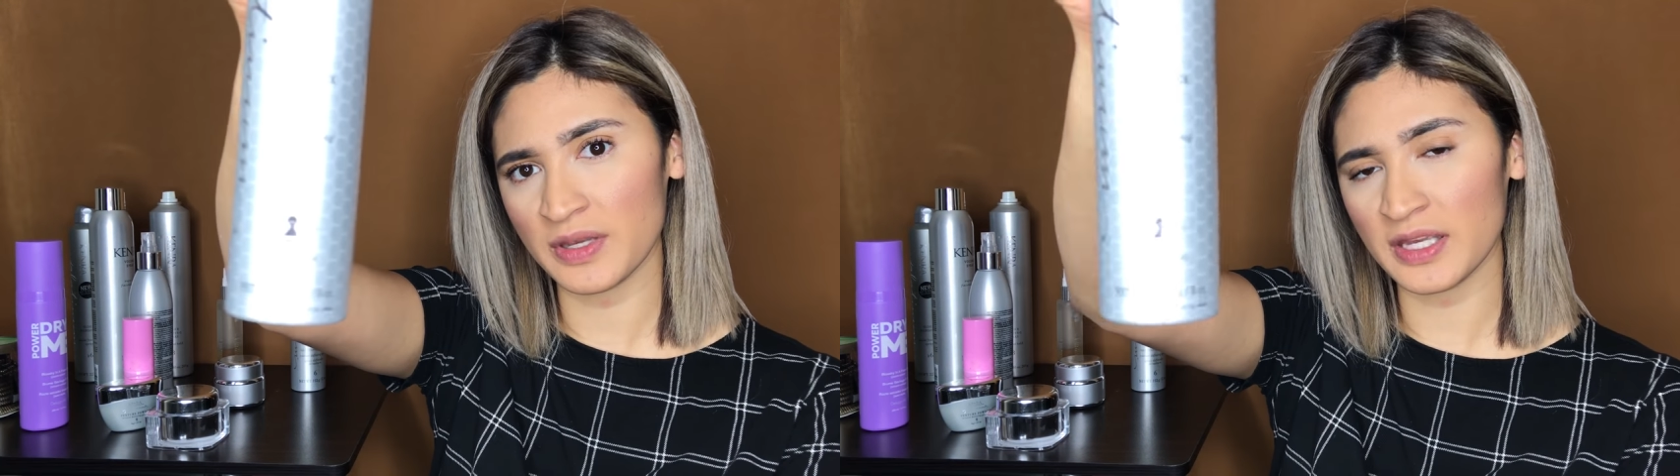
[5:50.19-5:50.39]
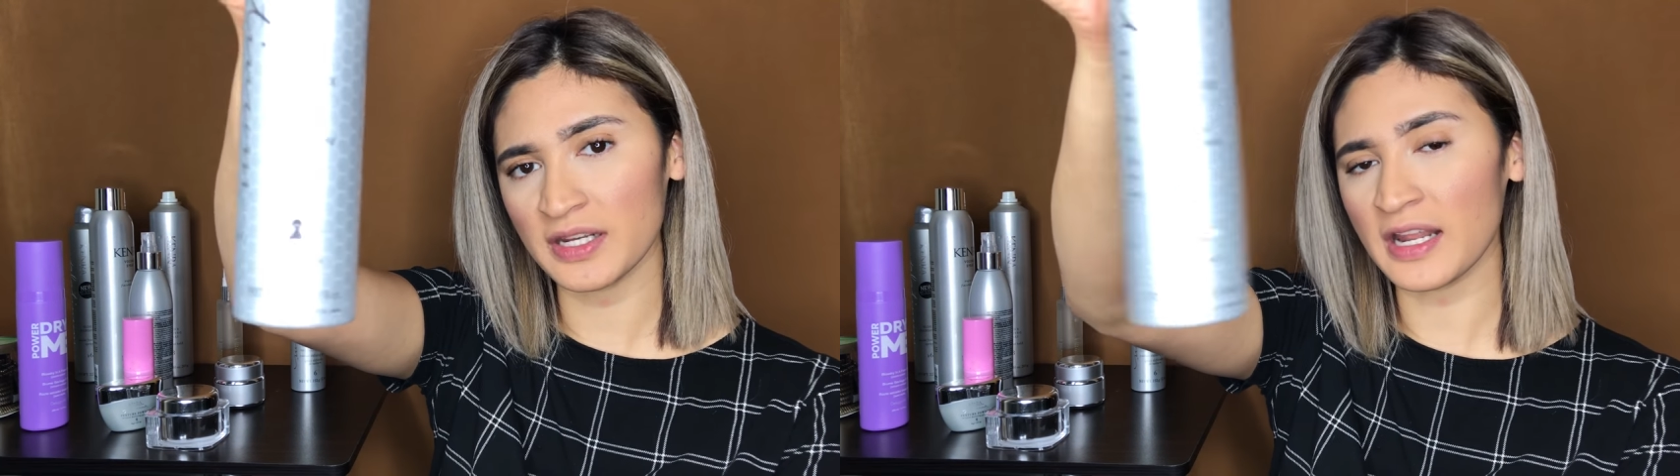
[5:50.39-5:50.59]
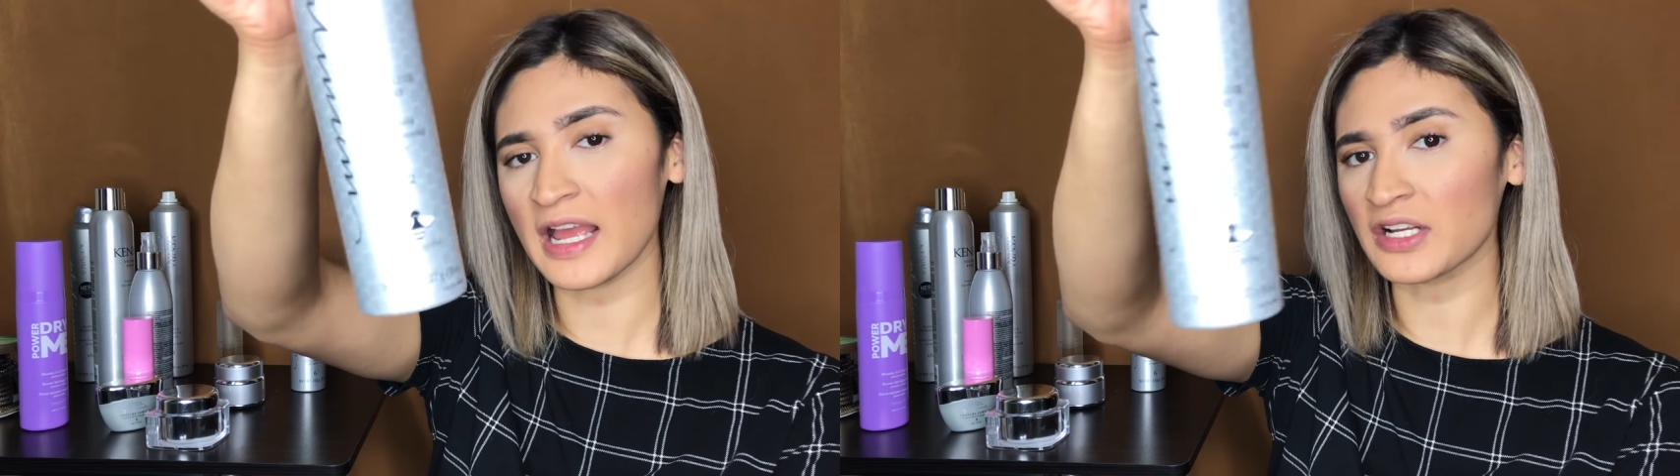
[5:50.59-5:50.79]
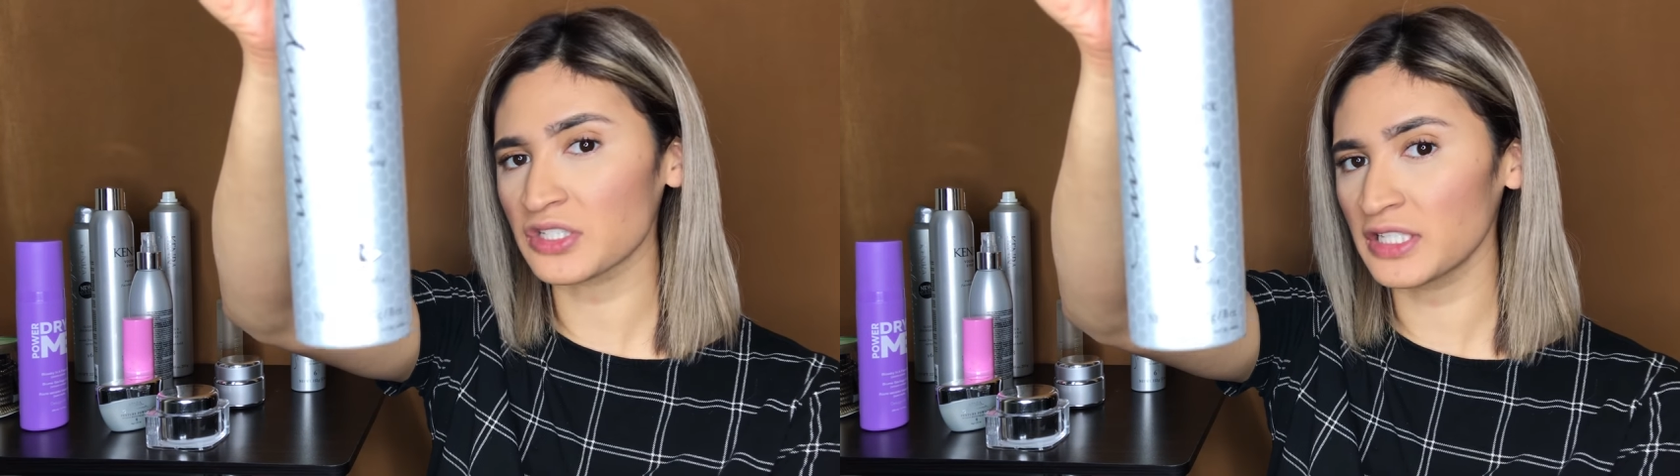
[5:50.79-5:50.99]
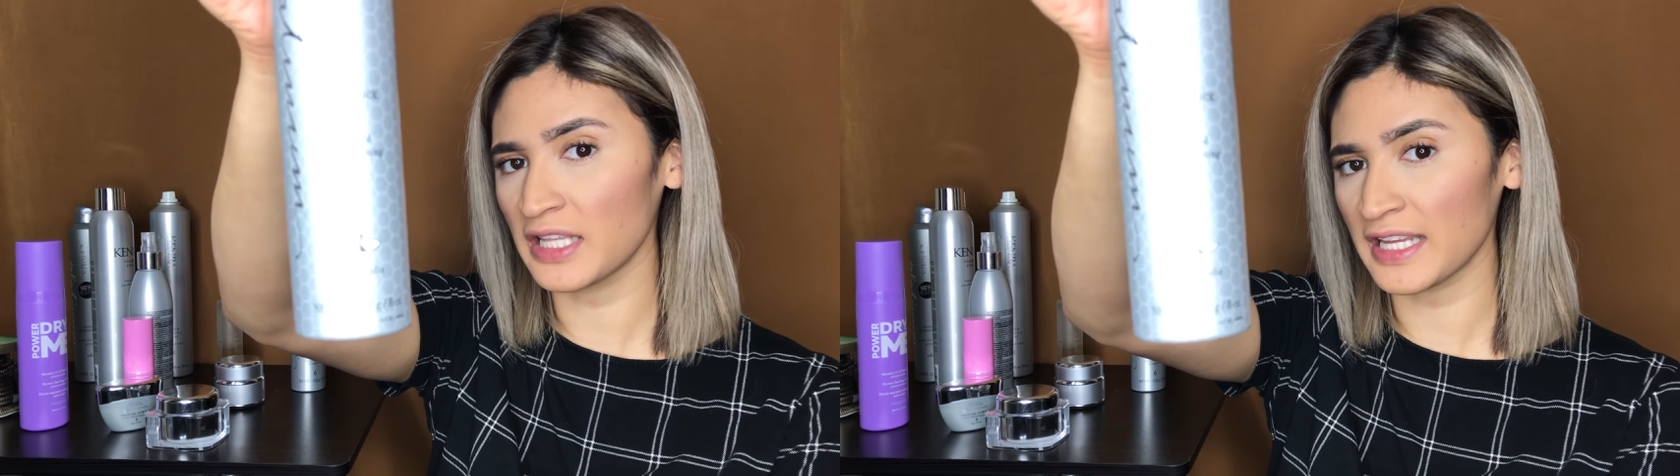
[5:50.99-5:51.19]
weekend and I
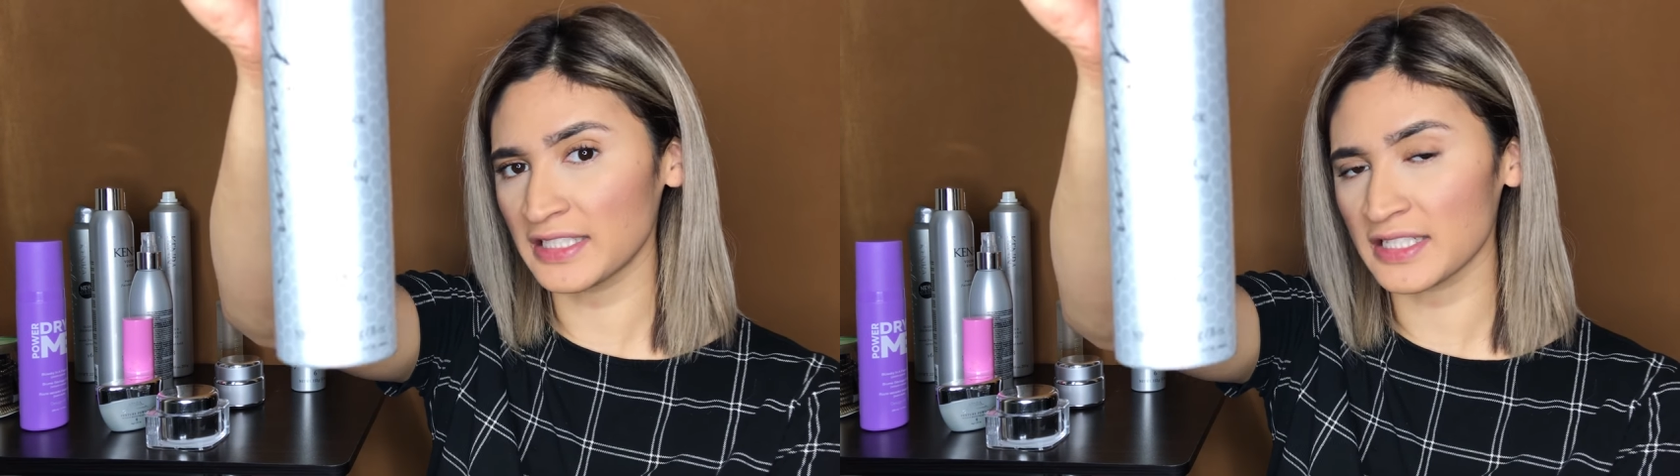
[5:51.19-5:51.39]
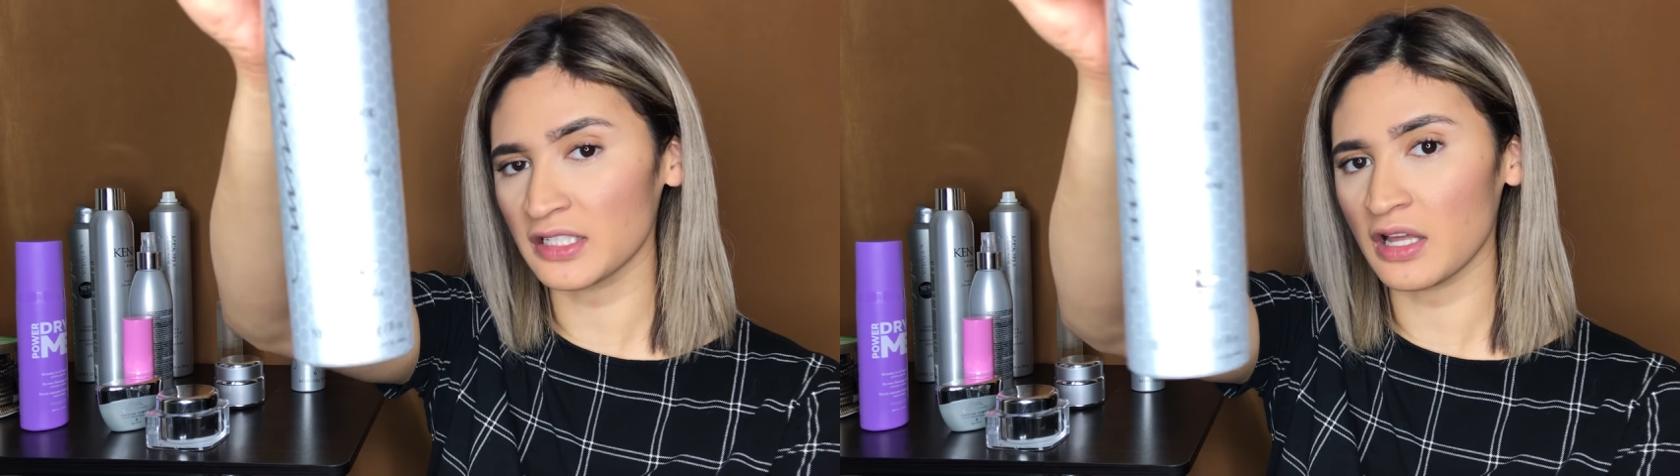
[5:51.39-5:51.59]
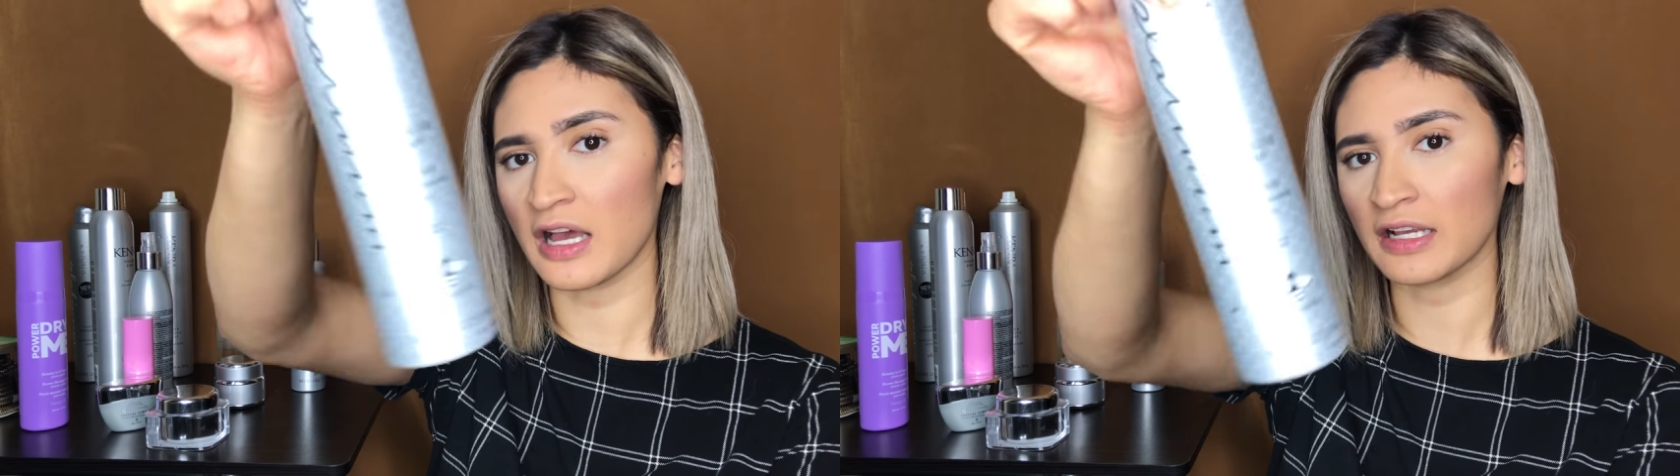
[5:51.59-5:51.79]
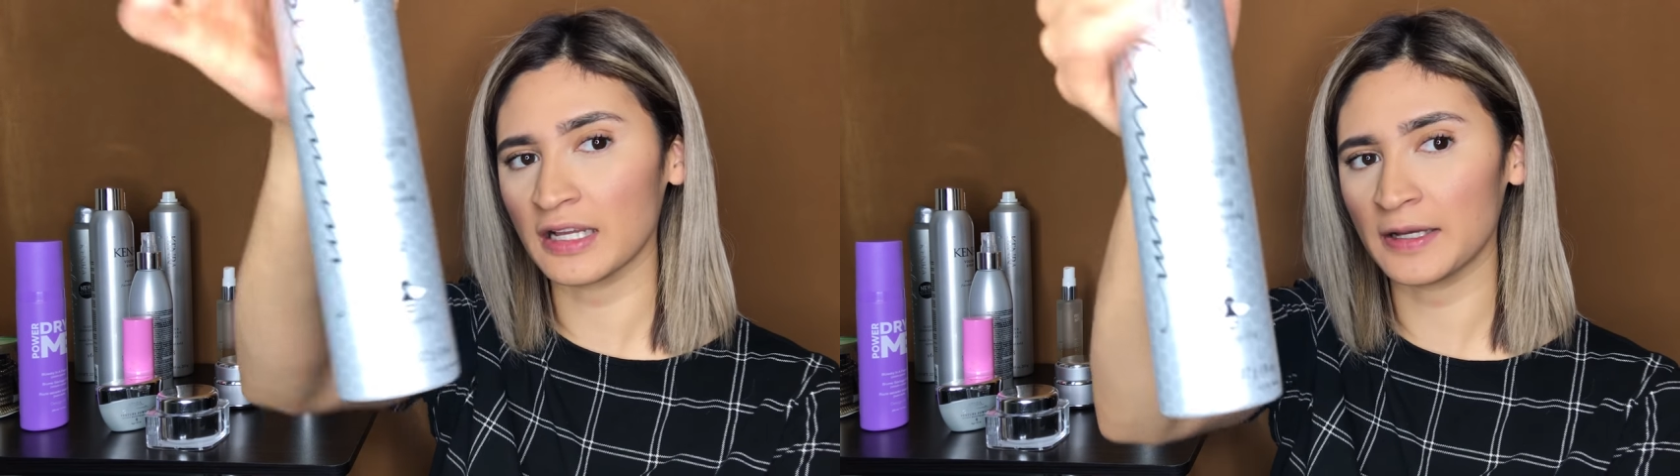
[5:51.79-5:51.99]
actually liked it a lot.